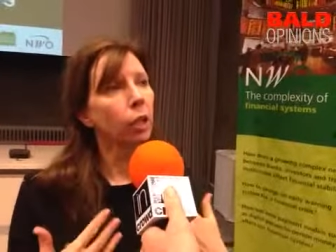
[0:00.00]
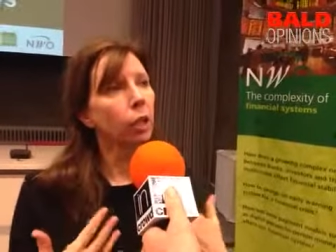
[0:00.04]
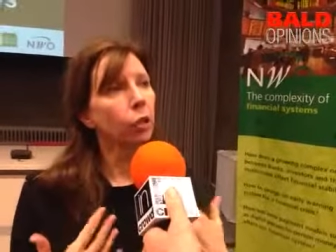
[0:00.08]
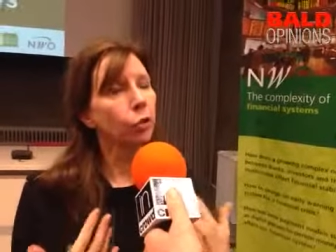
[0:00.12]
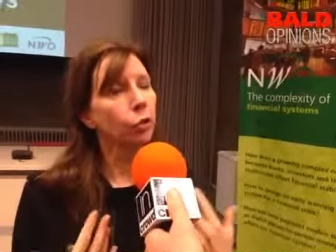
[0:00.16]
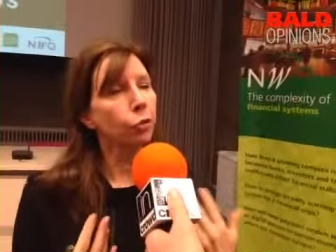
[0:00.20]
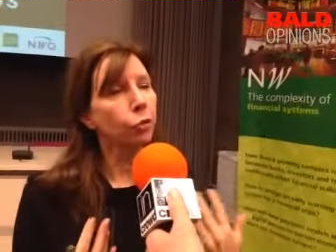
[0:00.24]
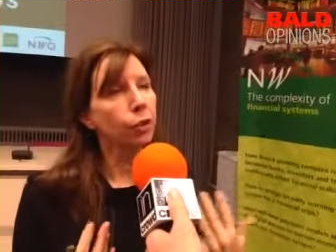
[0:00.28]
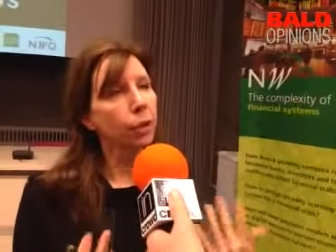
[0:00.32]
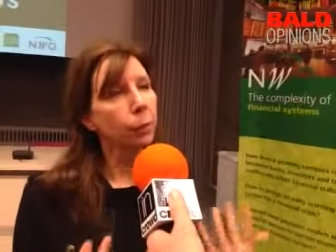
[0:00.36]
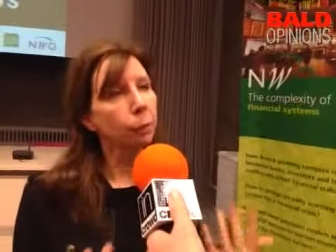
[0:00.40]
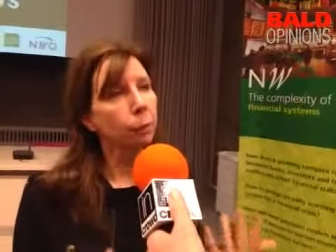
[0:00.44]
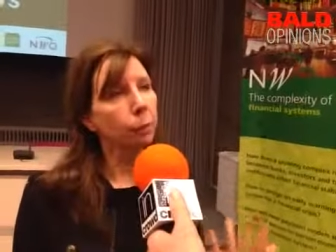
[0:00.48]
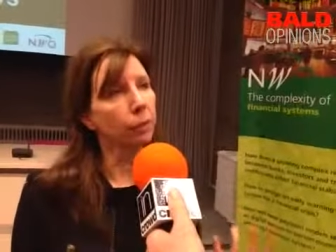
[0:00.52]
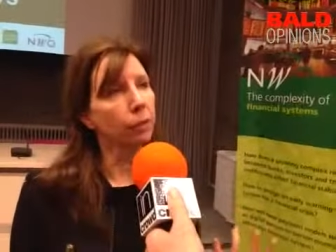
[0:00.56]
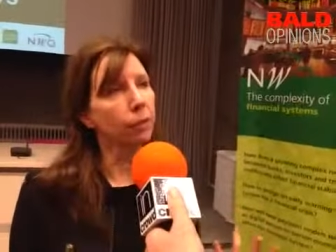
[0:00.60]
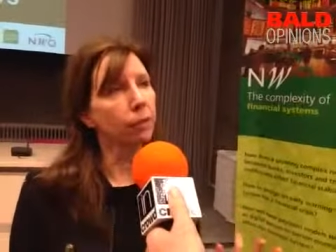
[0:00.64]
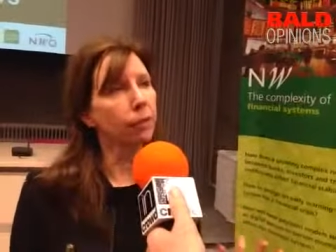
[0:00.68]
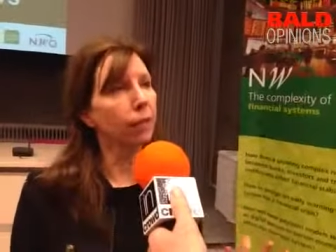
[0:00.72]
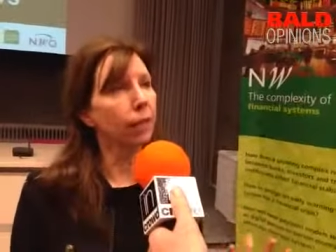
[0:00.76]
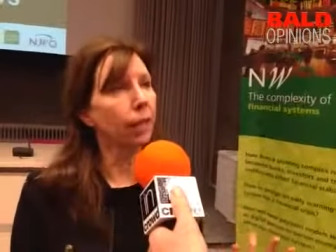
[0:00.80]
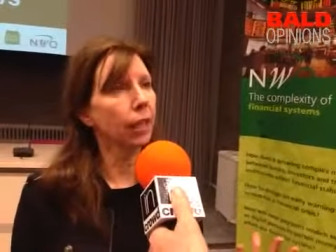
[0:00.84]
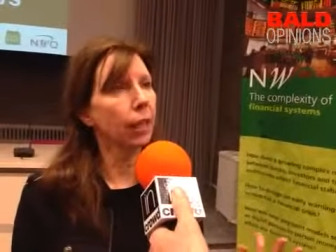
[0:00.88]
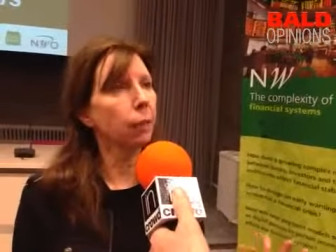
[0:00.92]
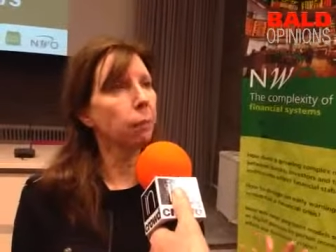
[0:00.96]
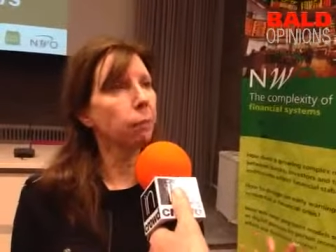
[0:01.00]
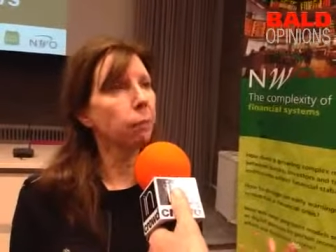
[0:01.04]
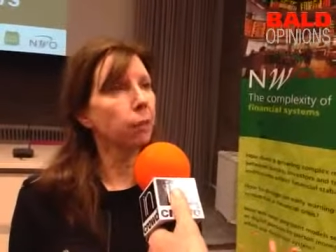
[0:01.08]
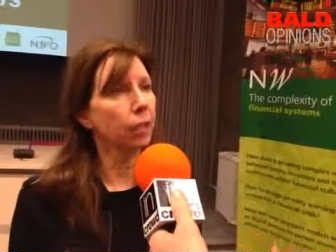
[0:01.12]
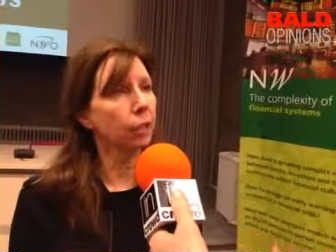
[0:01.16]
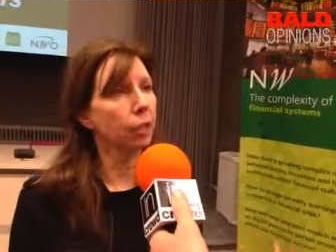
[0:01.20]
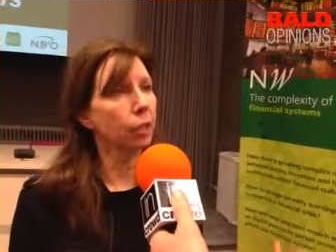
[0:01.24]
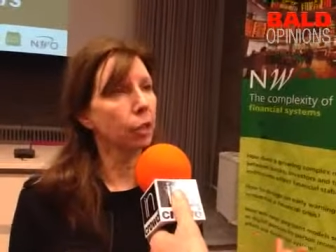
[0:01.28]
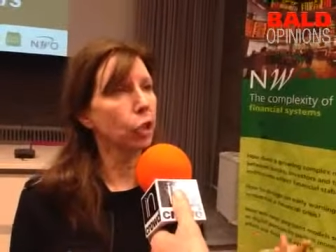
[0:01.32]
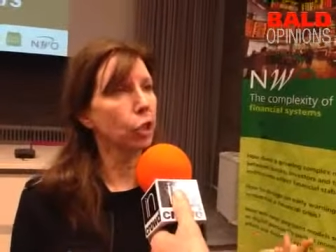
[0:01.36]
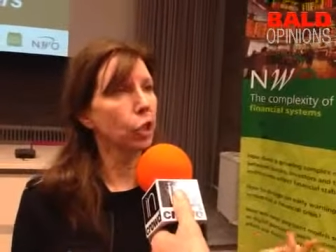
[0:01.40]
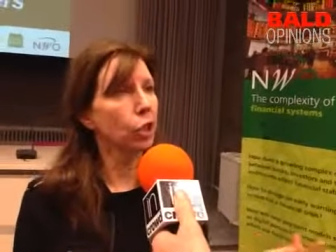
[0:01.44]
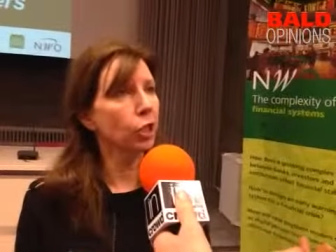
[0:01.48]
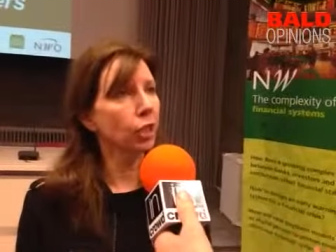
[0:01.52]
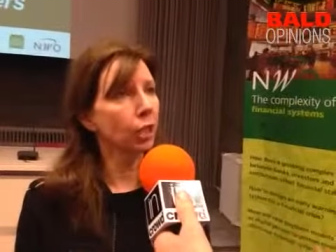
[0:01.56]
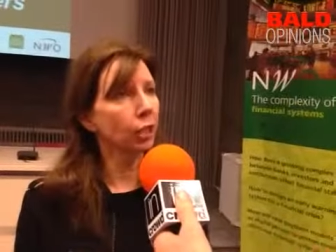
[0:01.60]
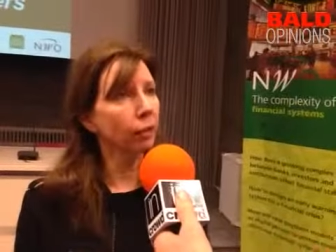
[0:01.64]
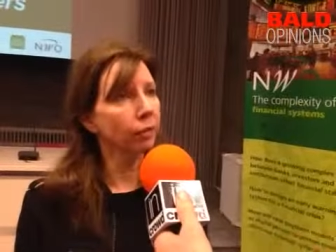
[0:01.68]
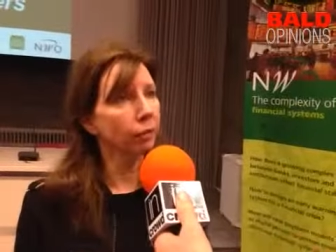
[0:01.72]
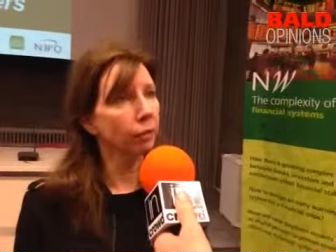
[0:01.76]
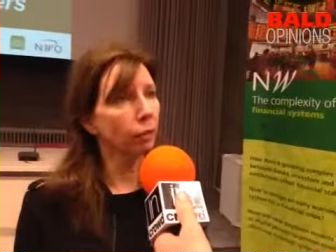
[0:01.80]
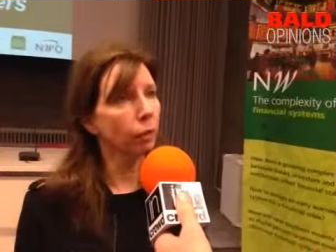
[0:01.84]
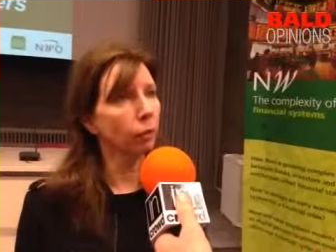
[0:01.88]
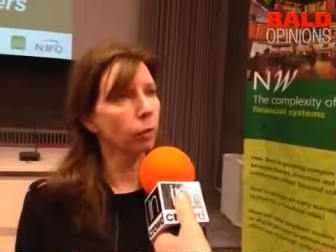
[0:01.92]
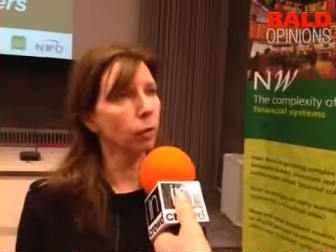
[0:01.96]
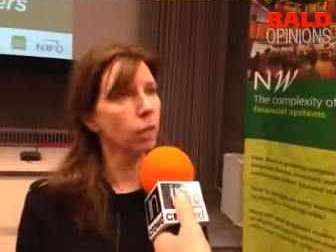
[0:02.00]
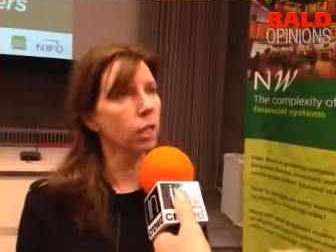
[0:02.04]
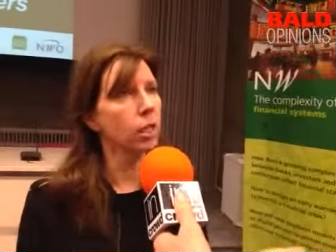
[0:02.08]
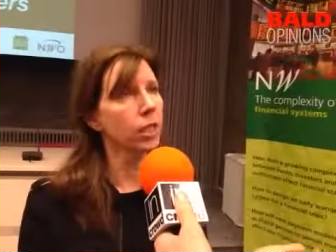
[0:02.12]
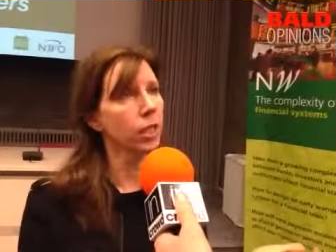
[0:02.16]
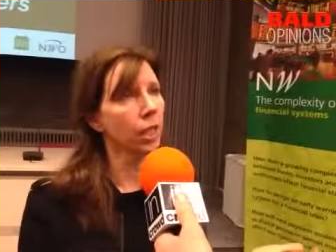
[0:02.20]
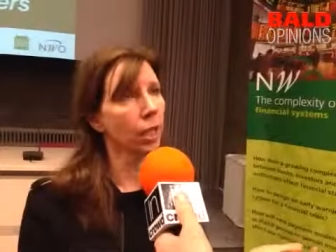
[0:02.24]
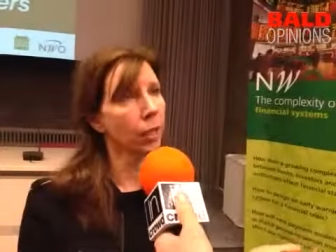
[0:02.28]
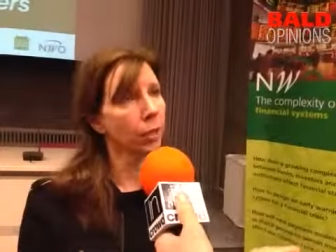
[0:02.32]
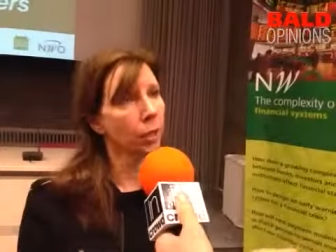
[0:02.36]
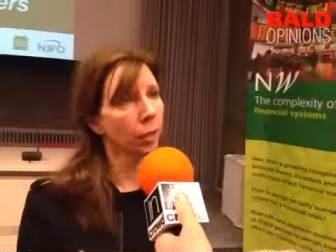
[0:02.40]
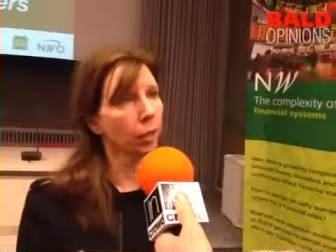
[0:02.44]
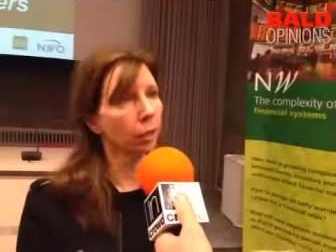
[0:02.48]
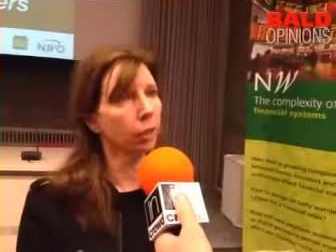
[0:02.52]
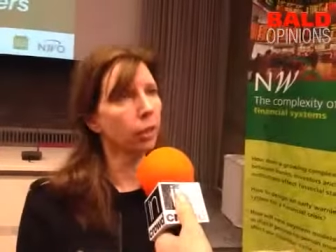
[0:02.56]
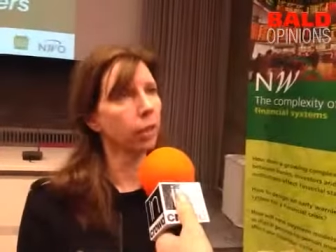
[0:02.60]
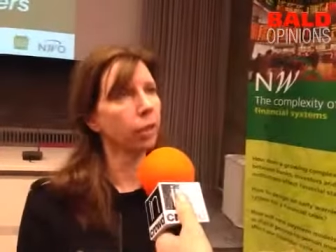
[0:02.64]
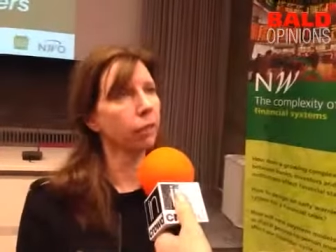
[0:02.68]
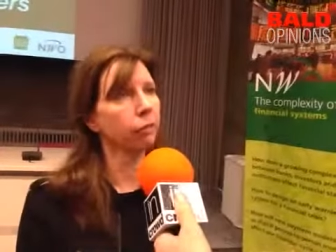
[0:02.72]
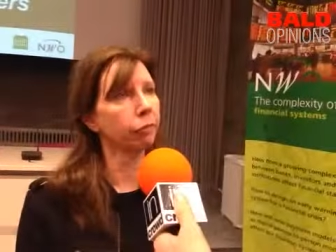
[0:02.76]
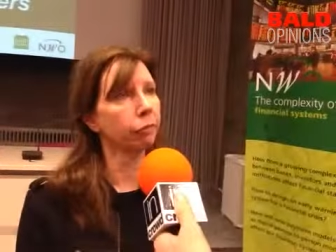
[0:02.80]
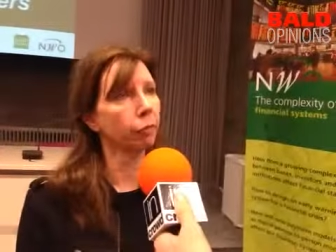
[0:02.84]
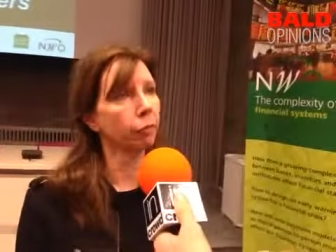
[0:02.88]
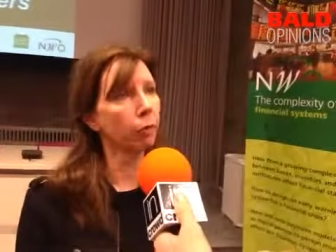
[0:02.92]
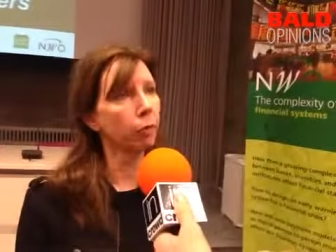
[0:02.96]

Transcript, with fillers: treatment aimed at a genetic or cellular level.